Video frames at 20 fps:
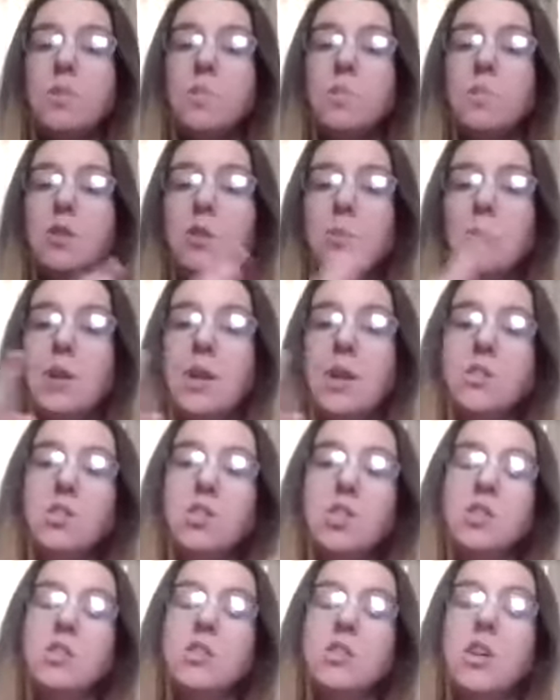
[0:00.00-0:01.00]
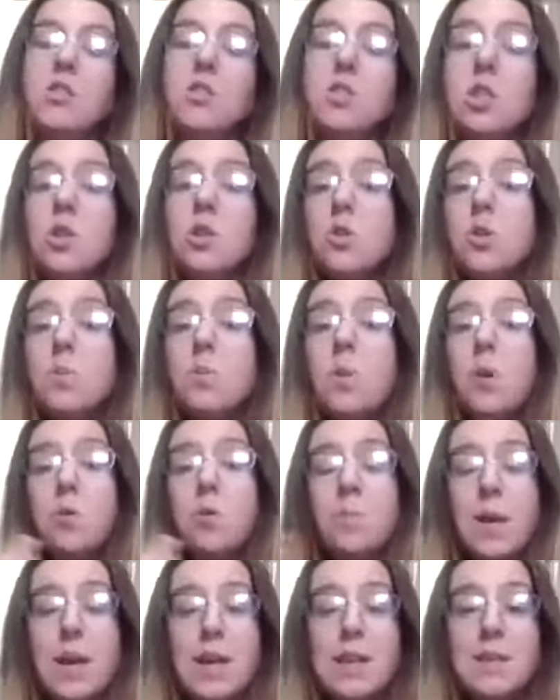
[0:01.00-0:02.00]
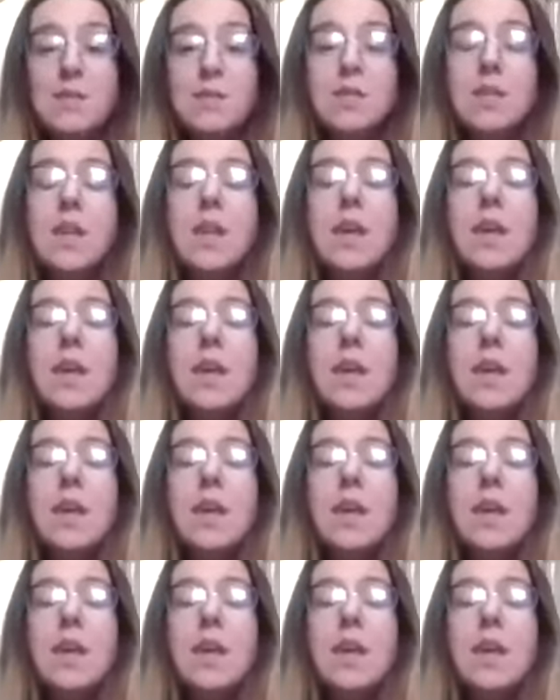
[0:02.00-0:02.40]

milk production is largely hormone based,